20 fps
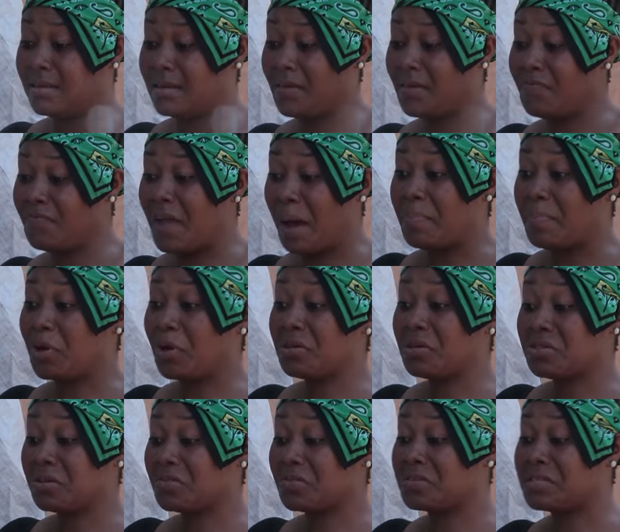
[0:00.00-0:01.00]
If not
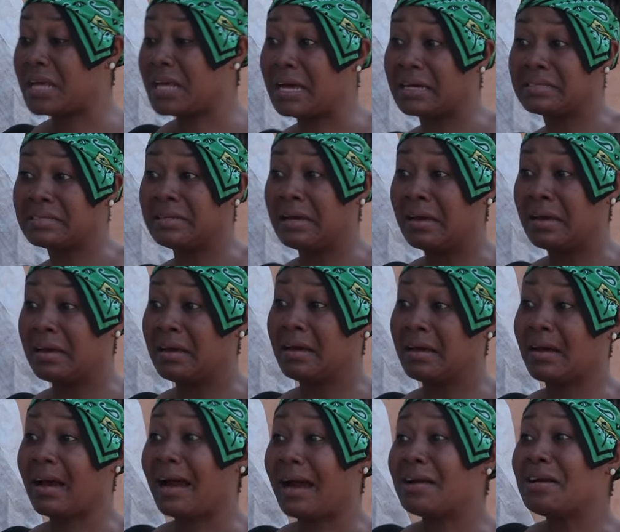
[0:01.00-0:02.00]
because of sex,
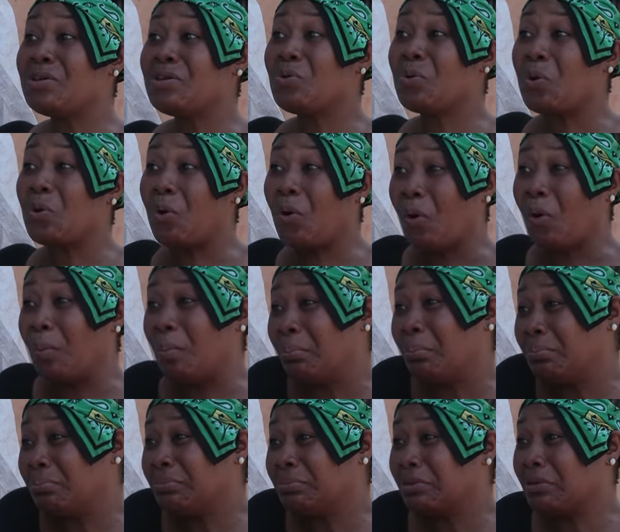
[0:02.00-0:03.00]
carry you
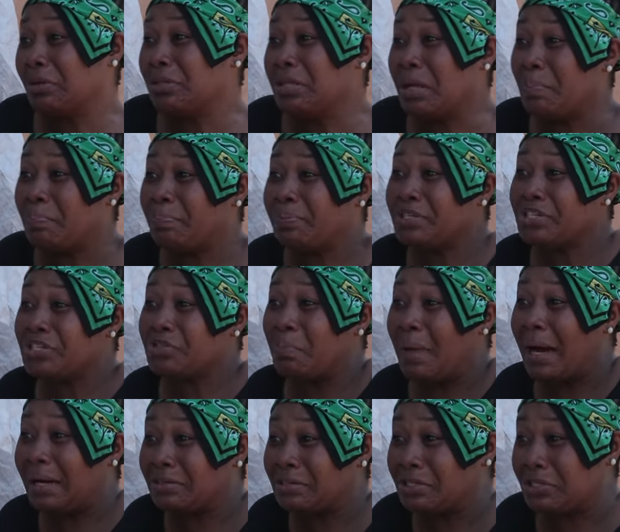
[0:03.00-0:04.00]
come they preach
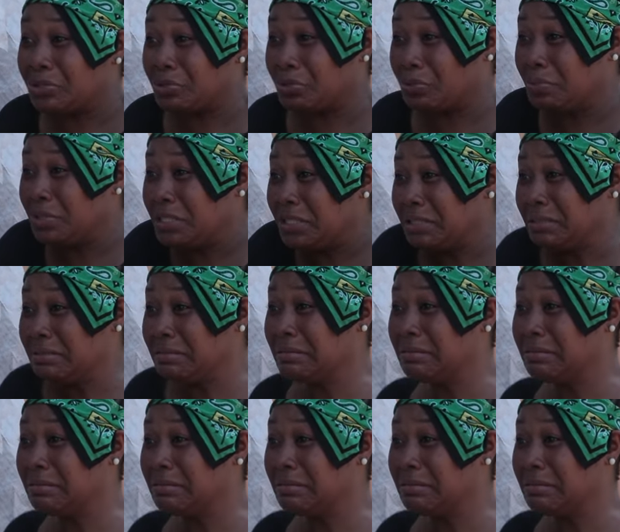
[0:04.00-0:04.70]
marriage to me,